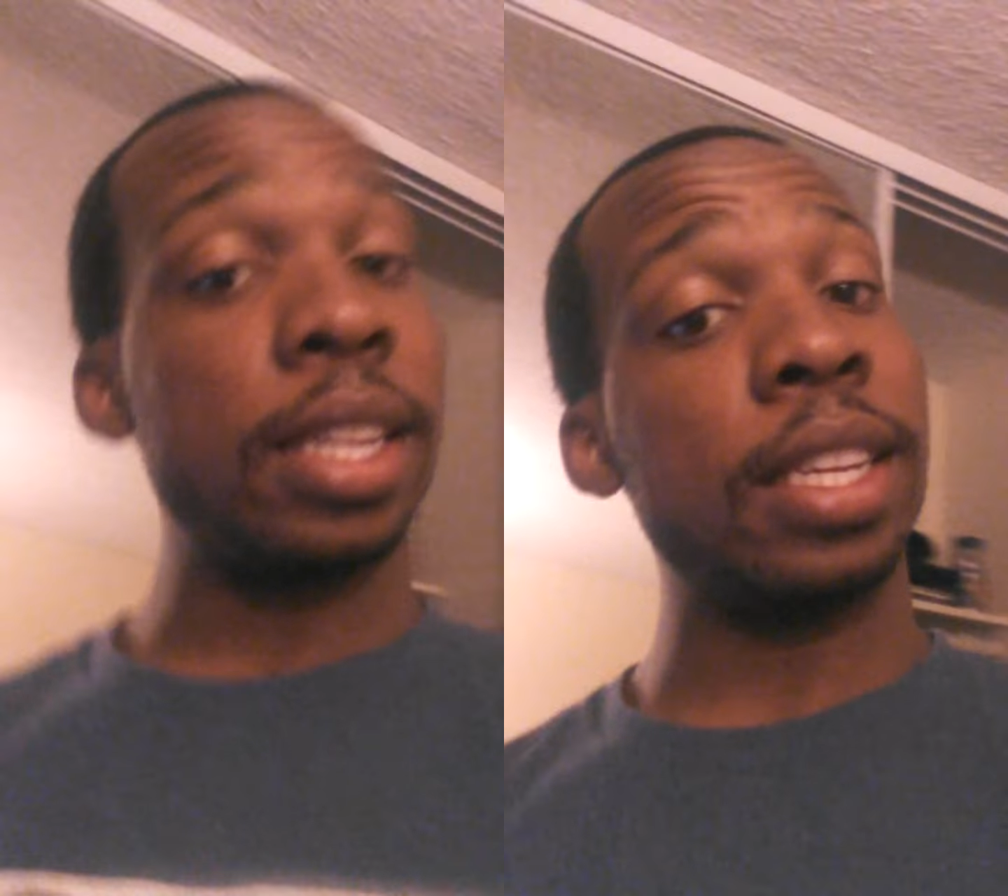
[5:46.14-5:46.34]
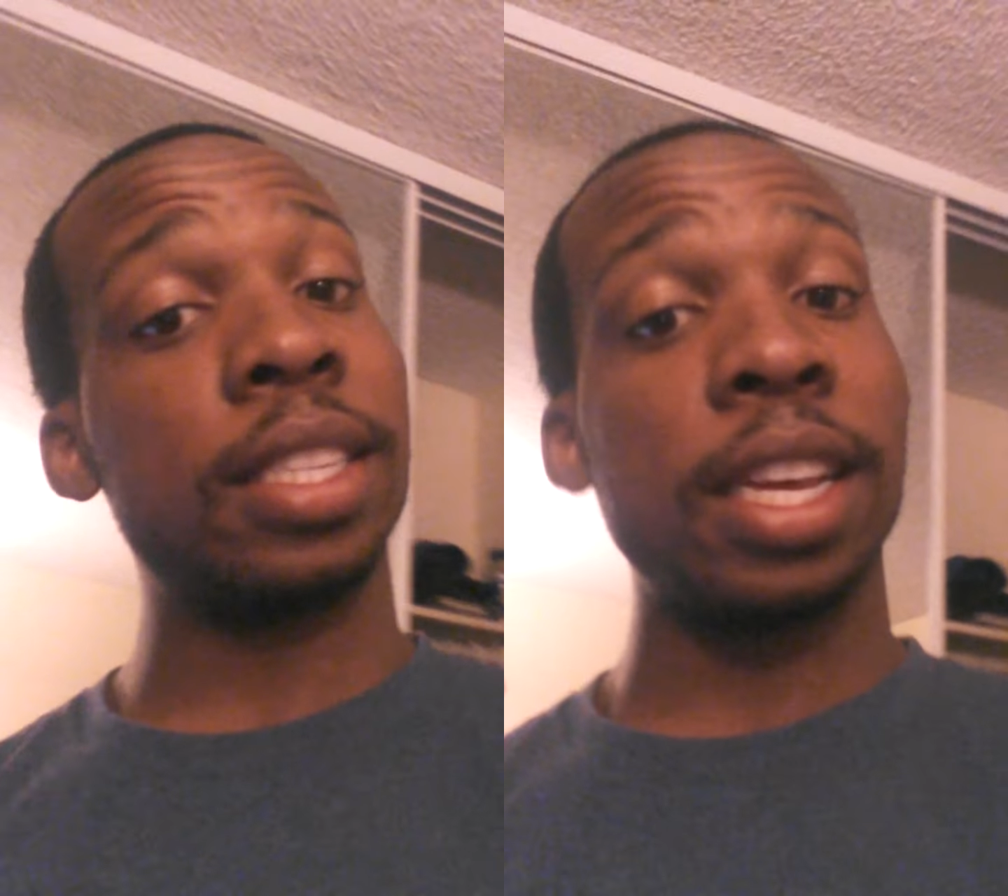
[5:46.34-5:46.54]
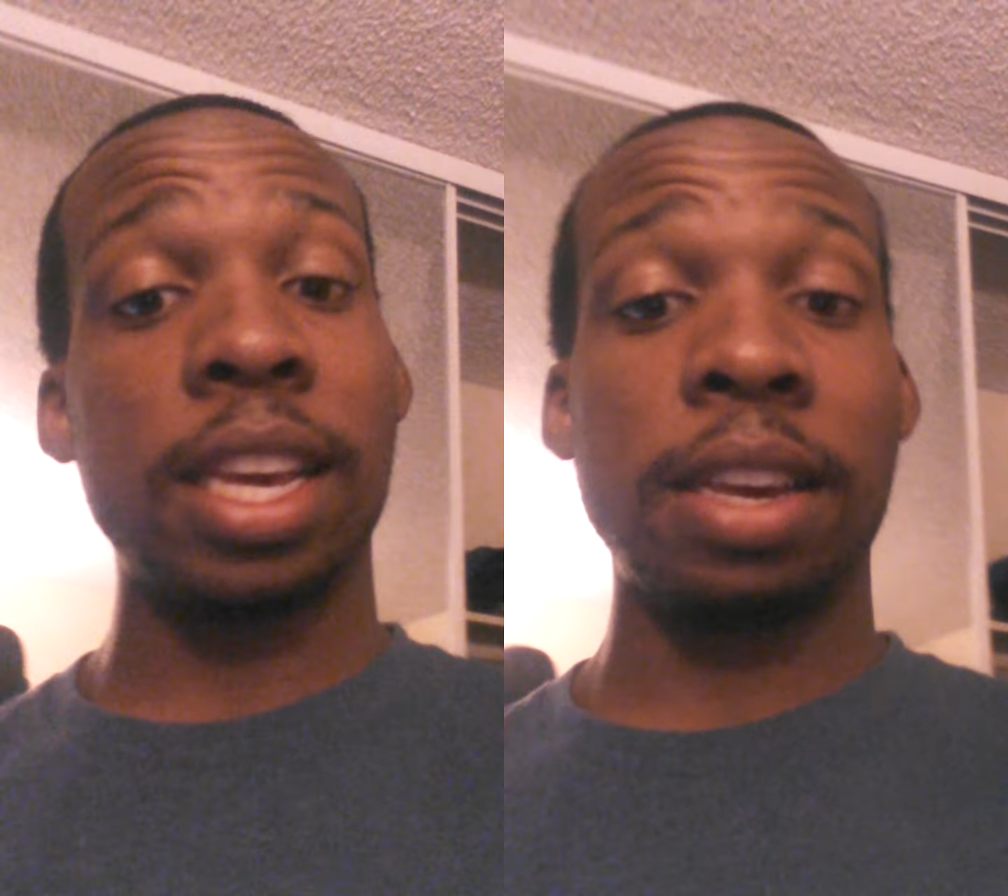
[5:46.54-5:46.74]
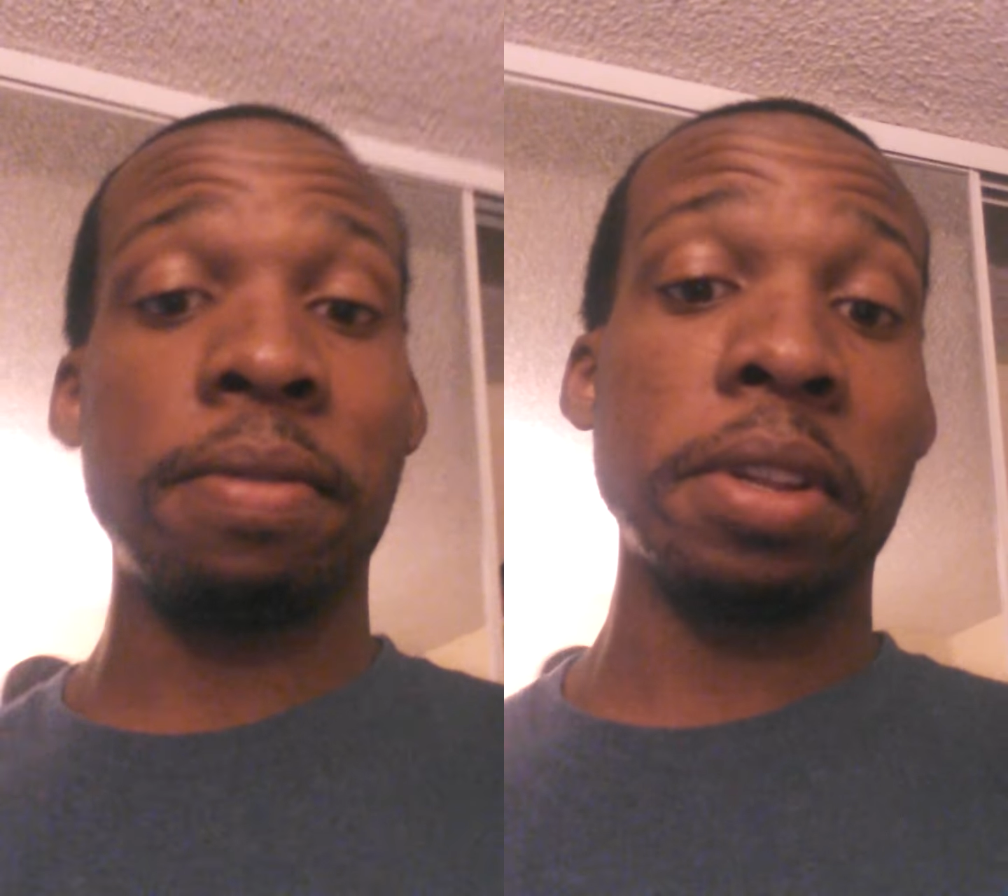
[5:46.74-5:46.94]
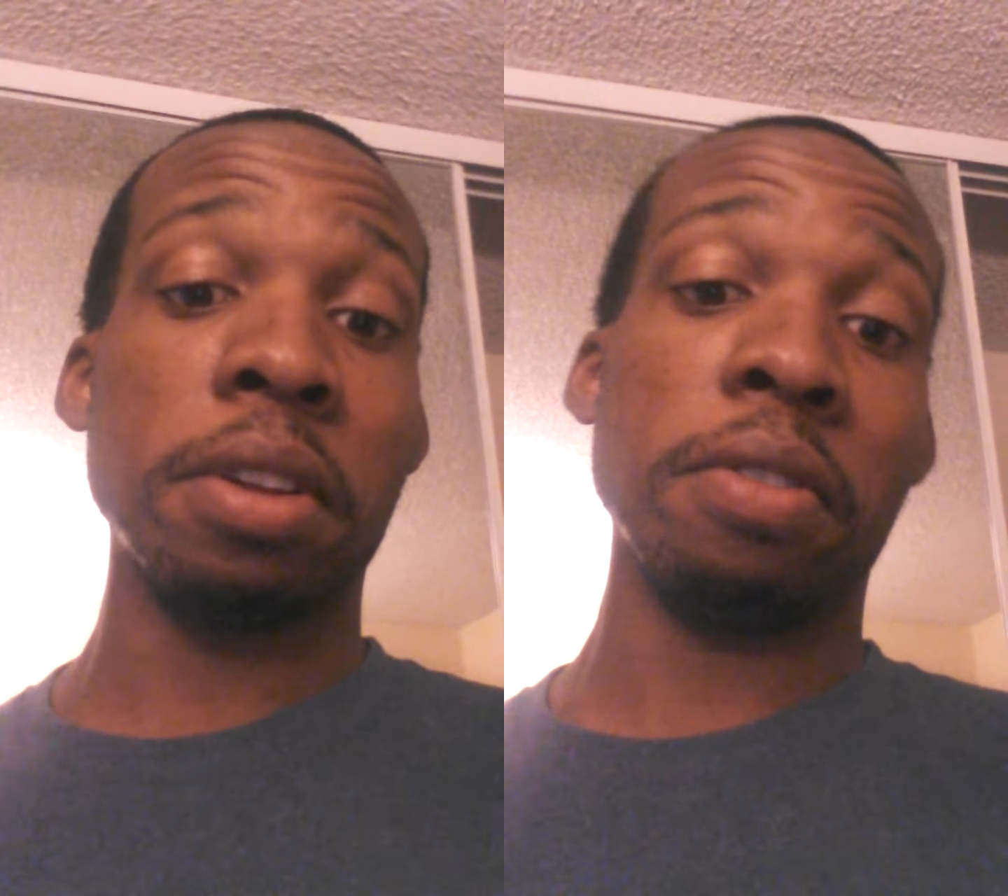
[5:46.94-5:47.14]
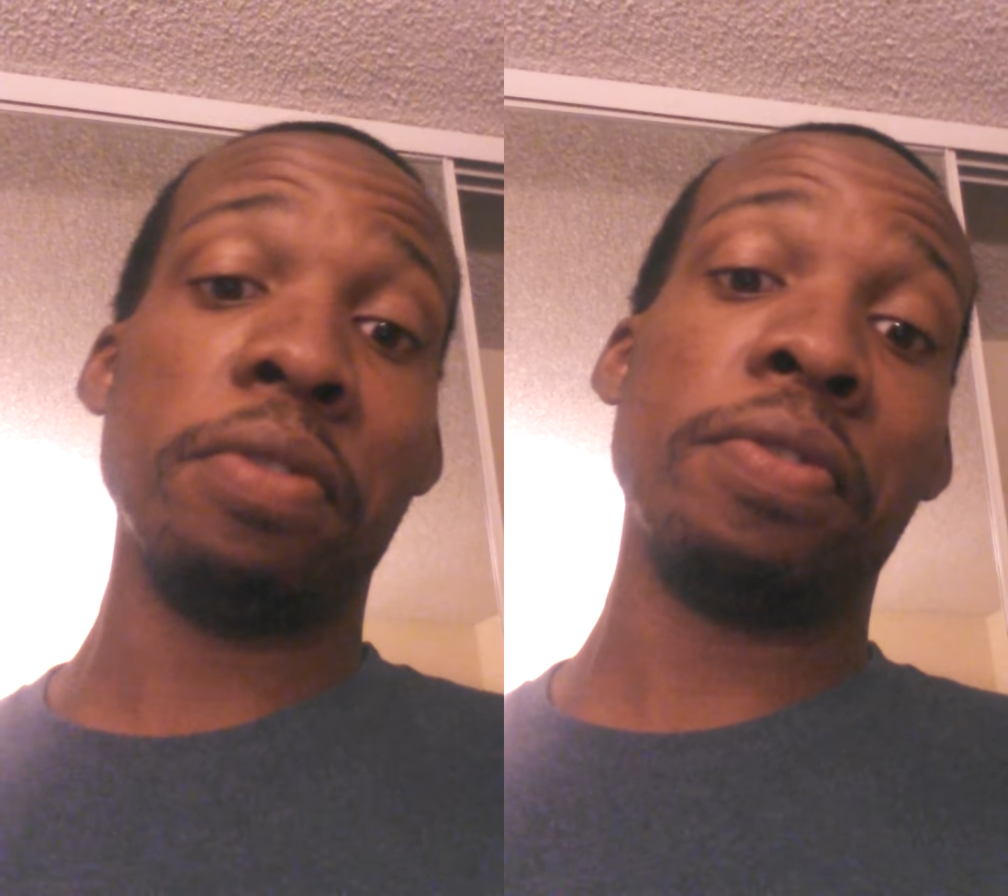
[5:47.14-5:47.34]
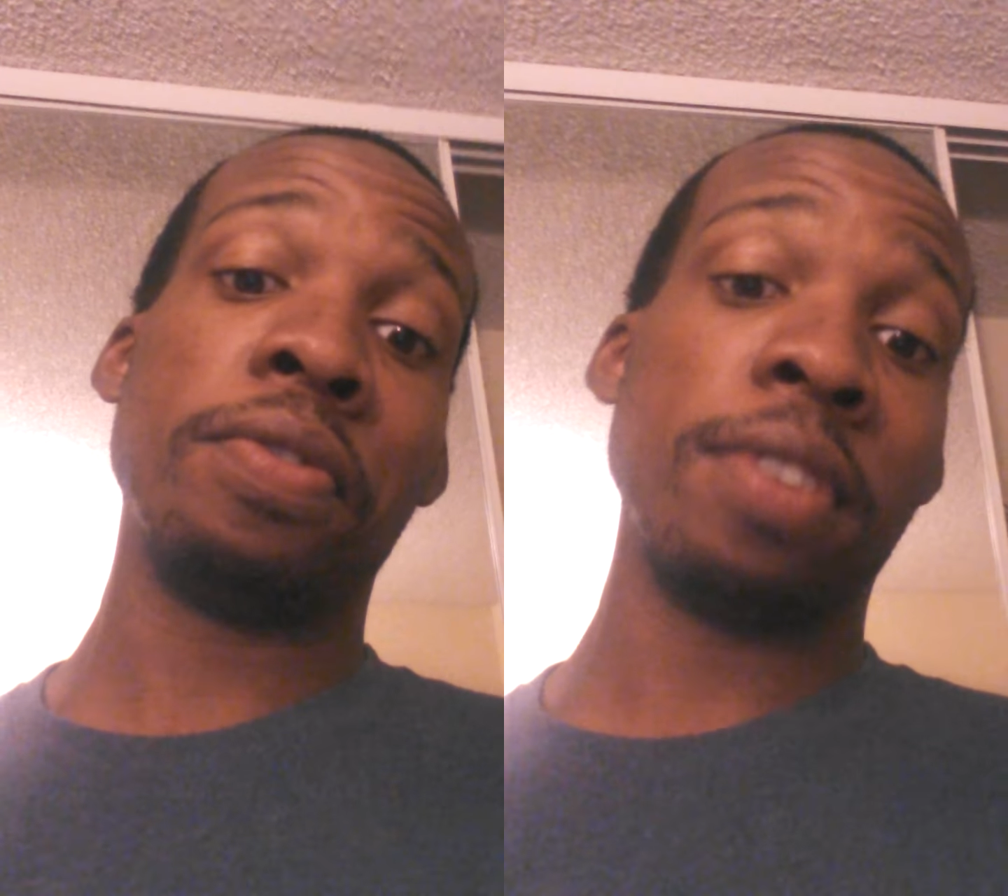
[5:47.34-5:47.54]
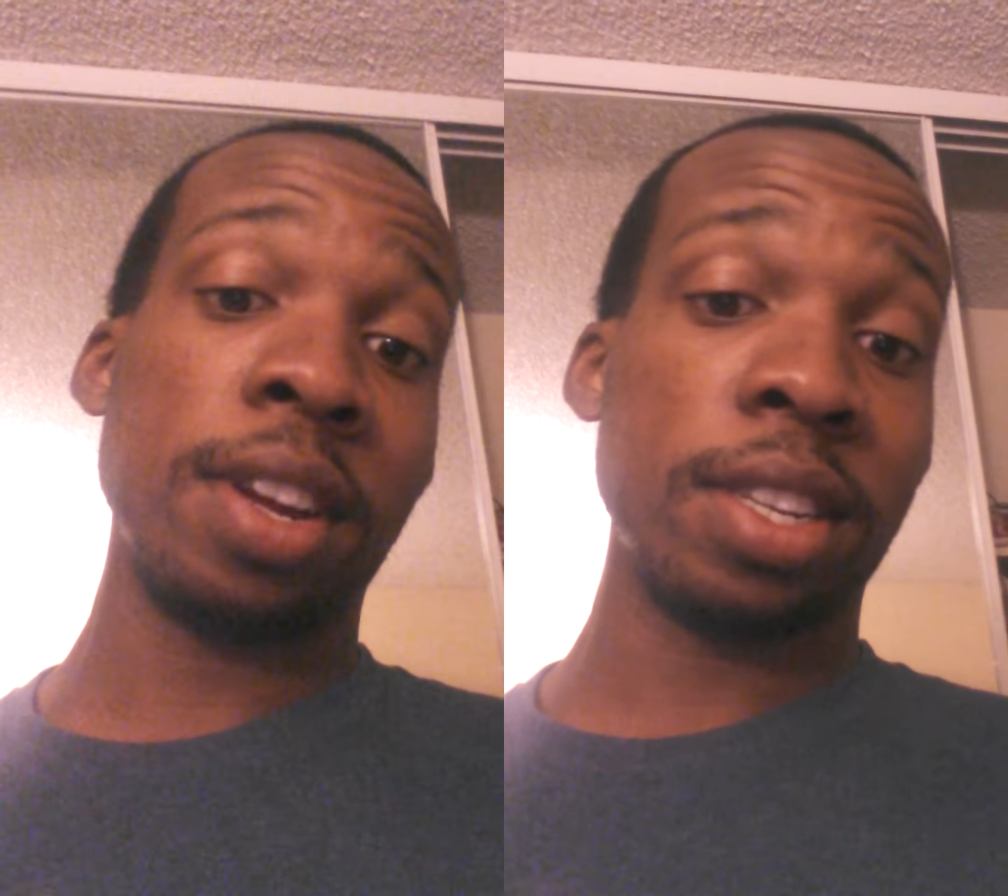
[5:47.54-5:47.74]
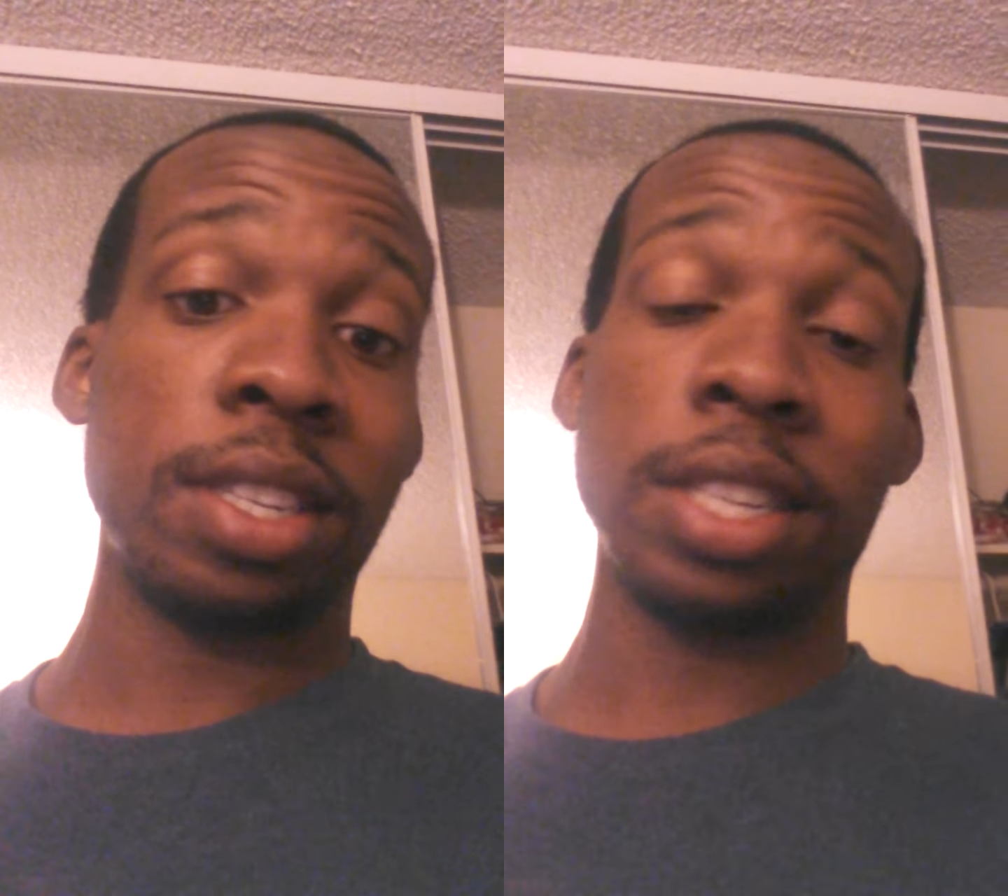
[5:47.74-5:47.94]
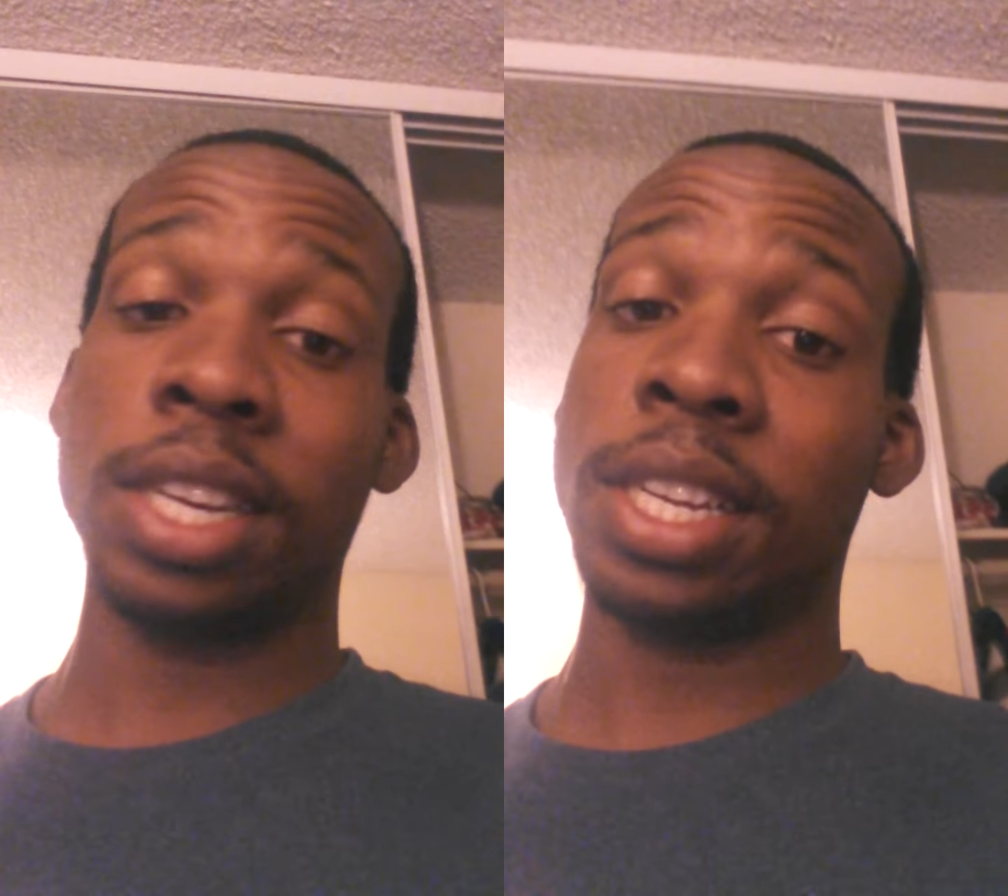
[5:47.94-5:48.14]
this ain't even no front
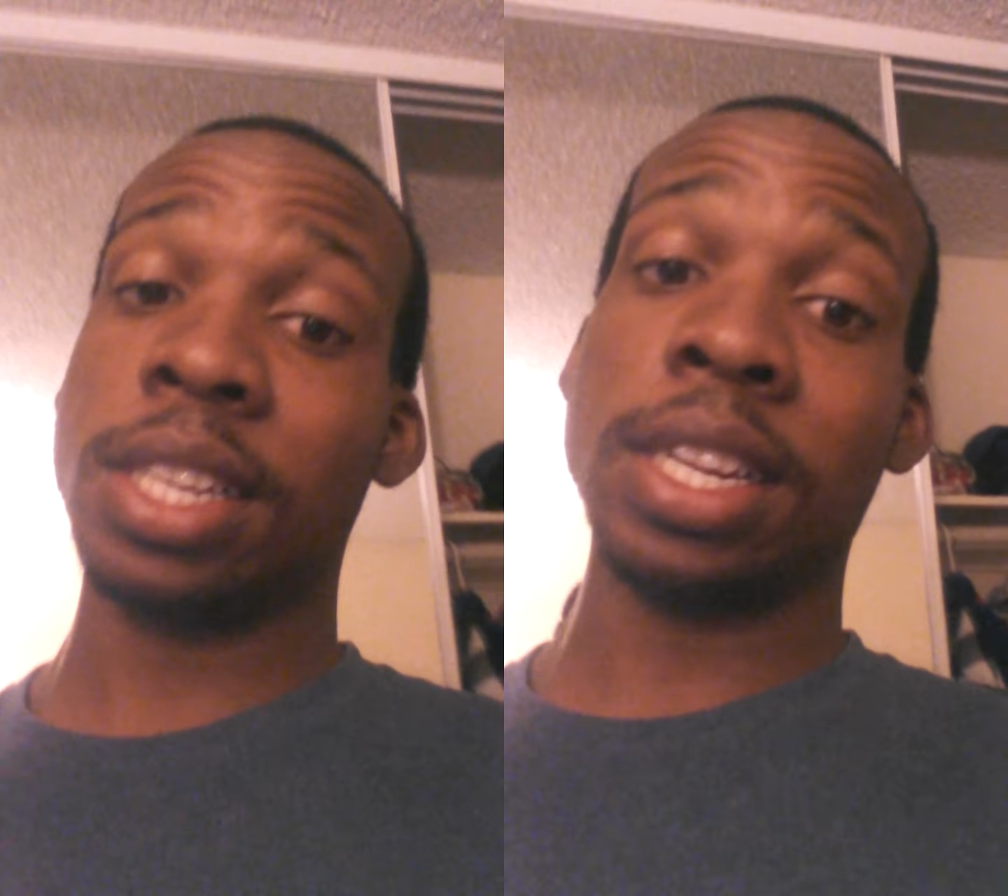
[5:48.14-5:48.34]
shit,